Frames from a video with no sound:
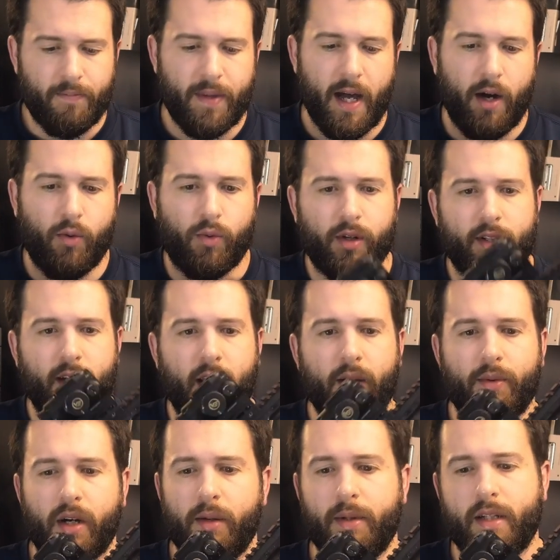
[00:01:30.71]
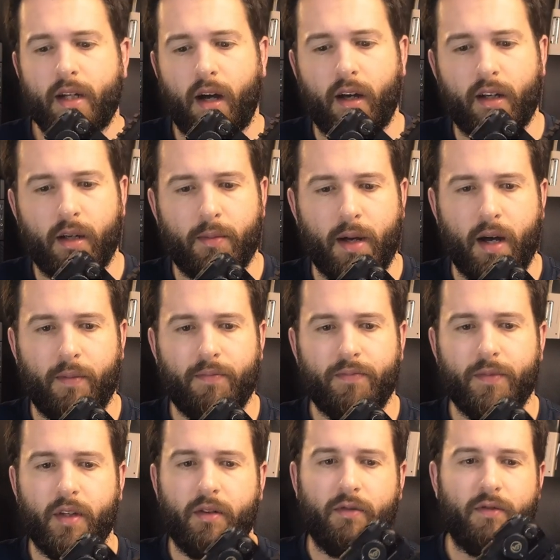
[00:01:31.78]
Now, we're, today we're going to be talking about
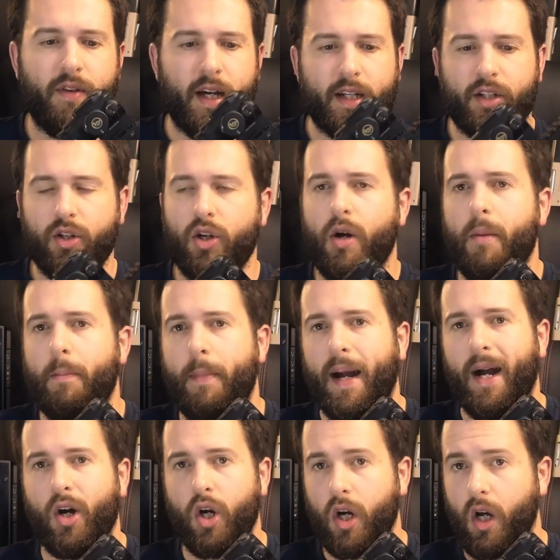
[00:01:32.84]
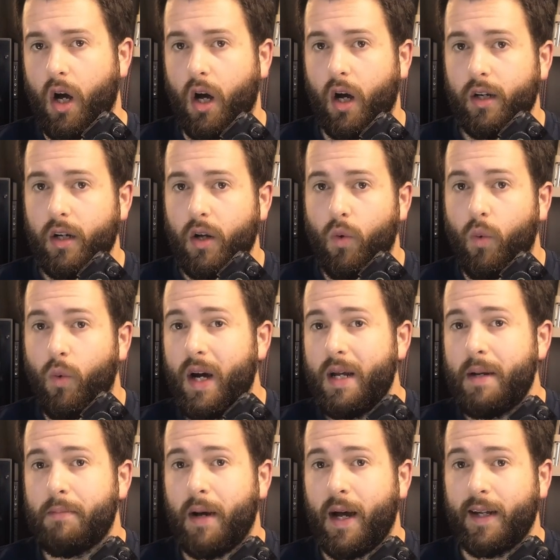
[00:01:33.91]
the Vector Paragon
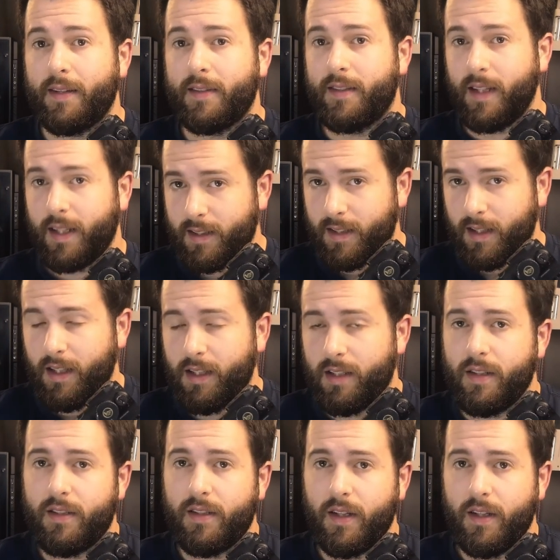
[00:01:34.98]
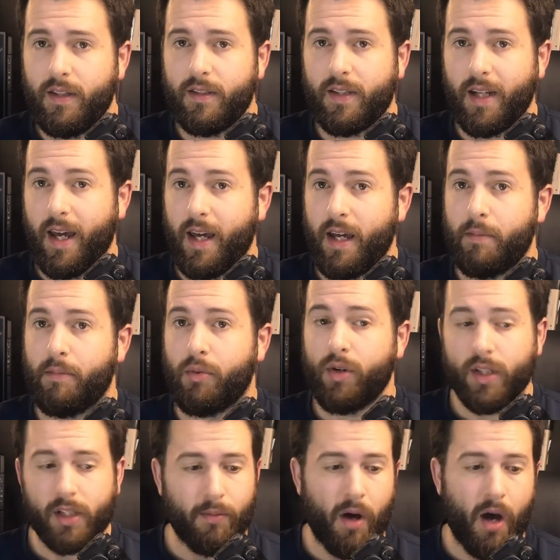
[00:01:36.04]
1 by 16 This is a
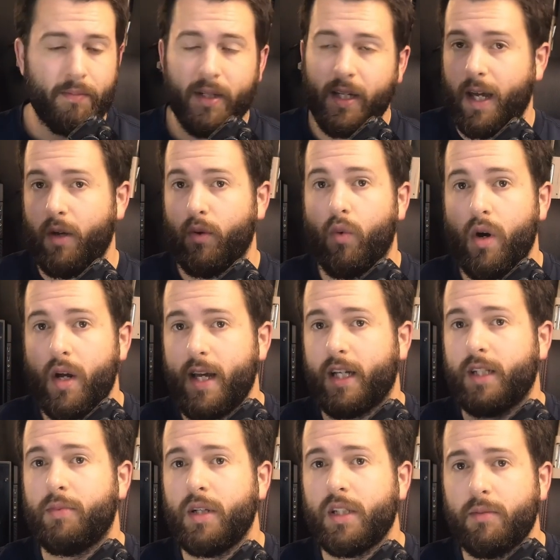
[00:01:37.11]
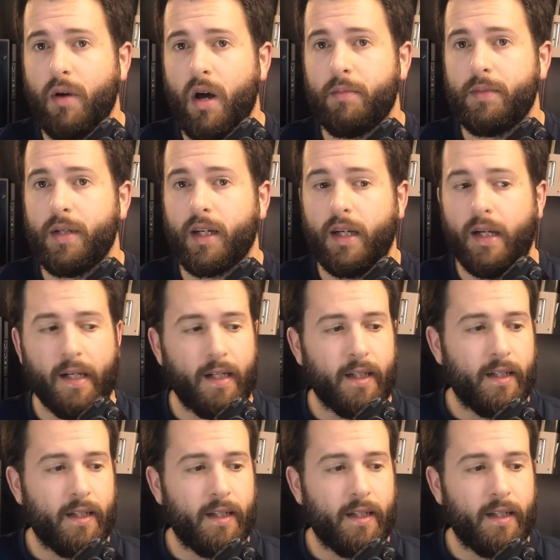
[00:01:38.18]
prism optic, a 1x prism optic